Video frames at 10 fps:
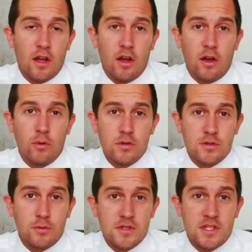all
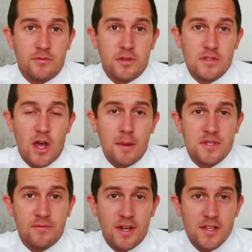sorts of different
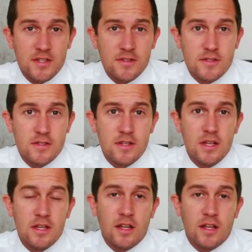types of lessons.